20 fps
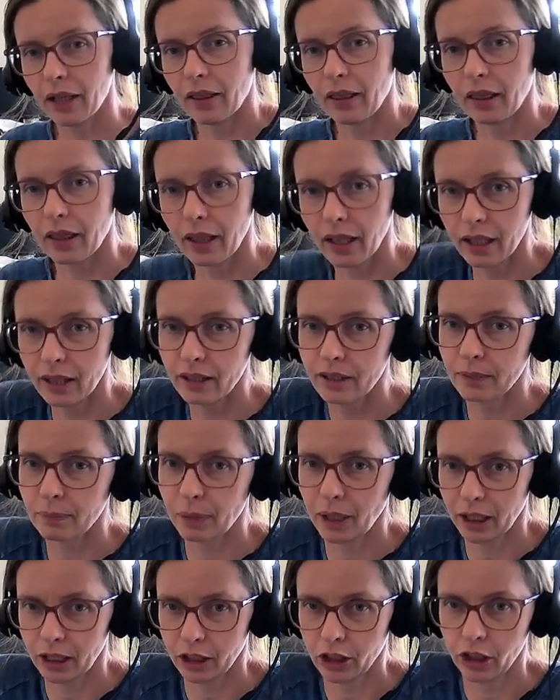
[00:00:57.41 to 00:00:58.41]
this
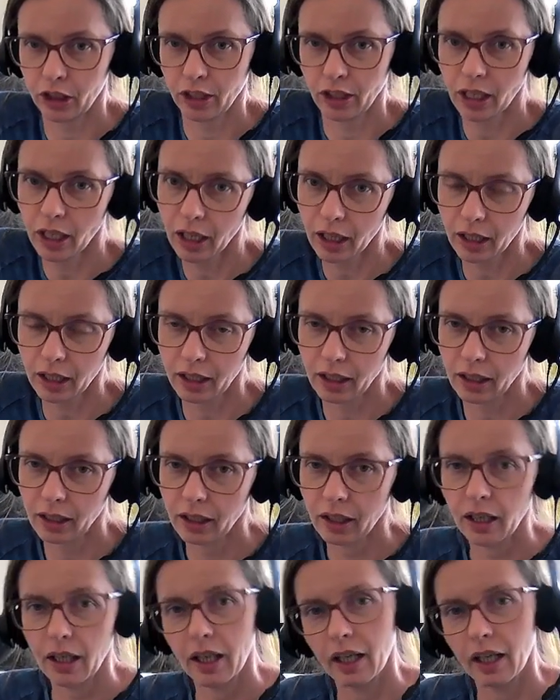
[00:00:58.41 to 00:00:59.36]
picture here,